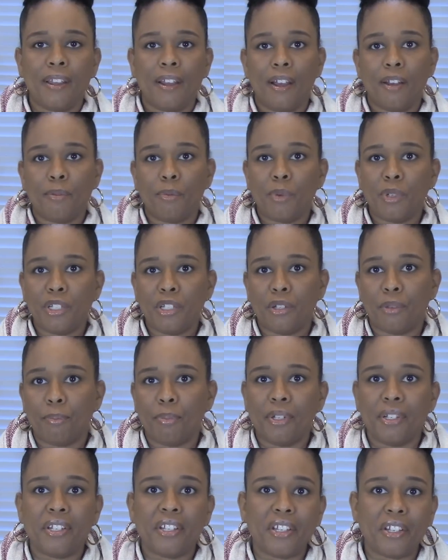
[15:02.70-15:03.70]
when you're
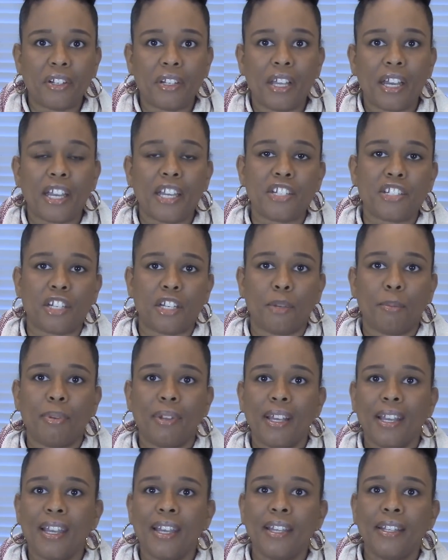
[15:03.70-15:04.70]
putting your luggage on the
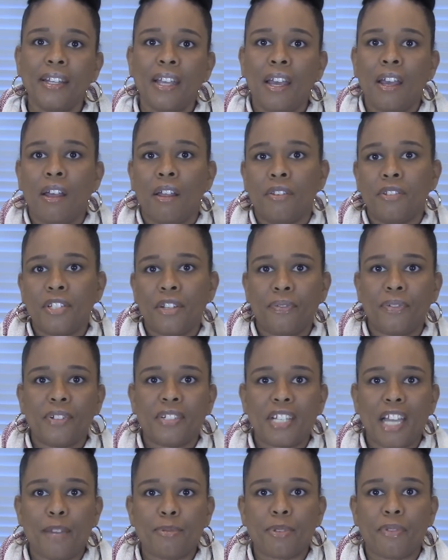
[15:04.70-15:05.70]
plane, different
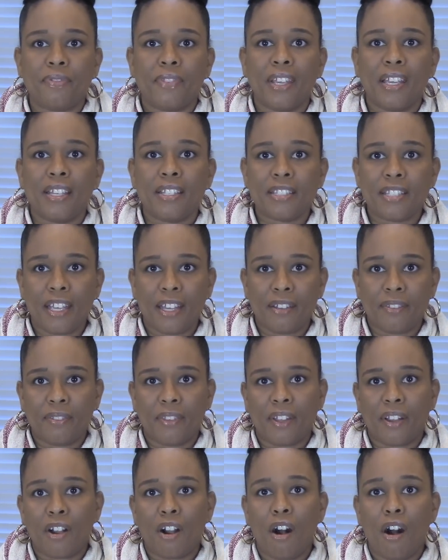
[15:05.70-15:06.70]
types of things that
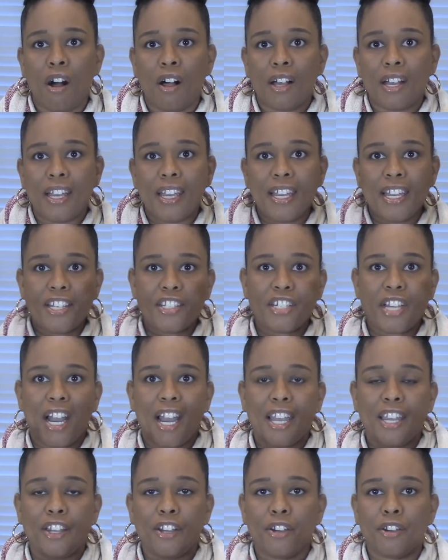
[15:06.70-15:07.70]
they call
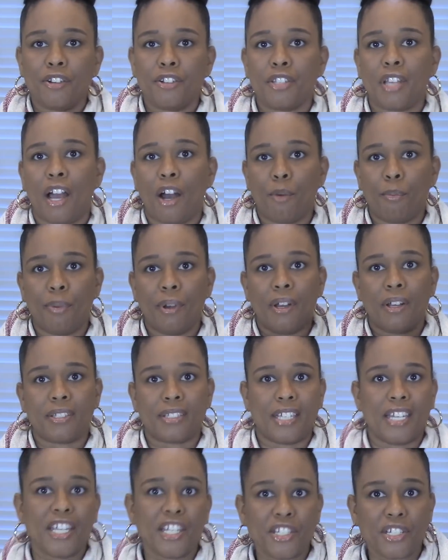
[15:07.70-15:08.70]
hitchhikers, how bugs
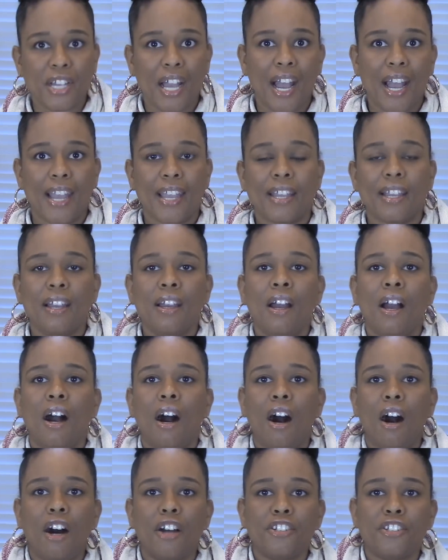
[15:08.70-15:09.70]
hitchhike
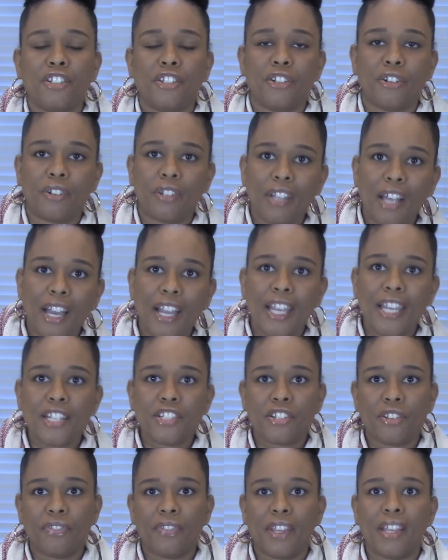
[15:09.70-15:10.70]
onto your luggage
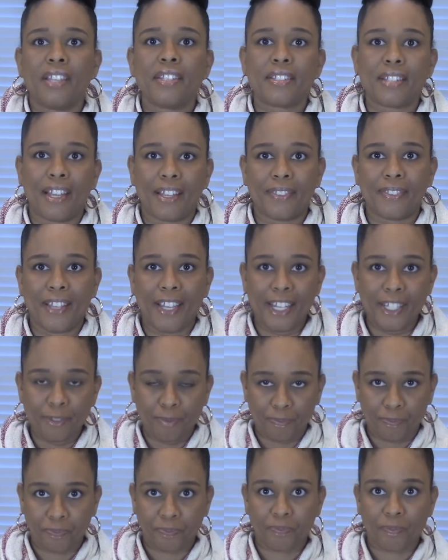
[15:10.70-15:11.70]
and things like that.